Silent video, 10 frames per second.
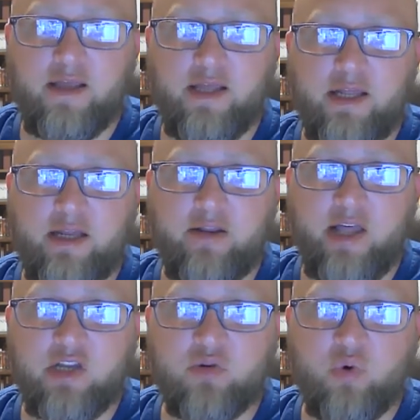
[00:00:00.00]
And
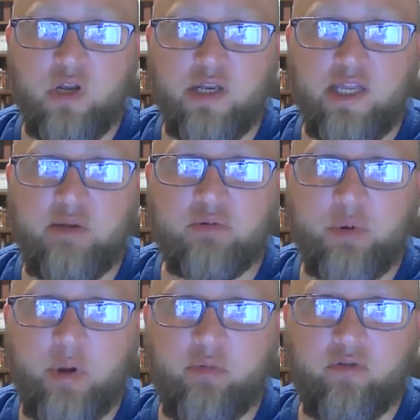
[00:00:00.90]
that's what keeps
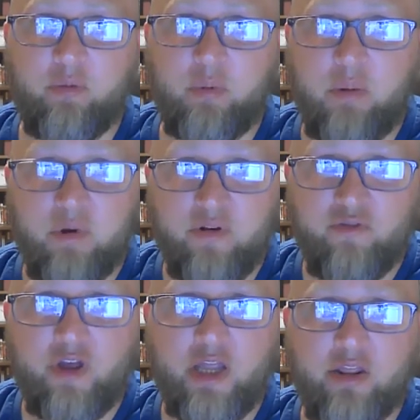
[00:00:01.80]
people from coming to
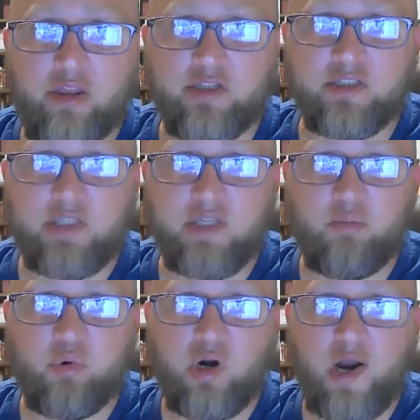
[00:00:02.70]
faith, is the
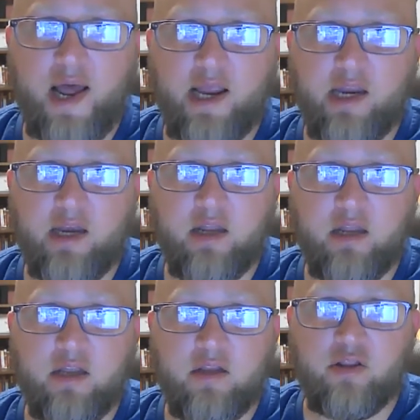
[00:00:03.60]
pride,
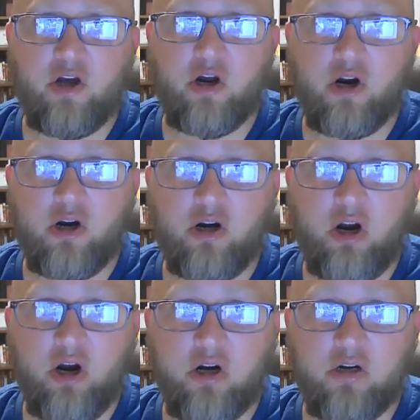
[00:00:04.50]
the hard
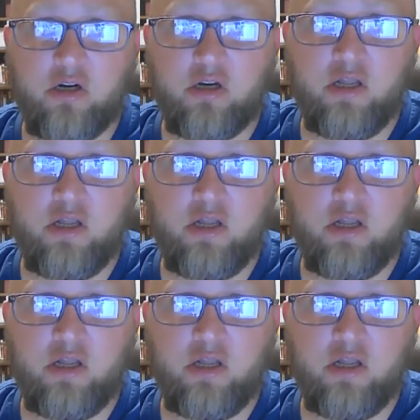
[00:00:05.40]
heart.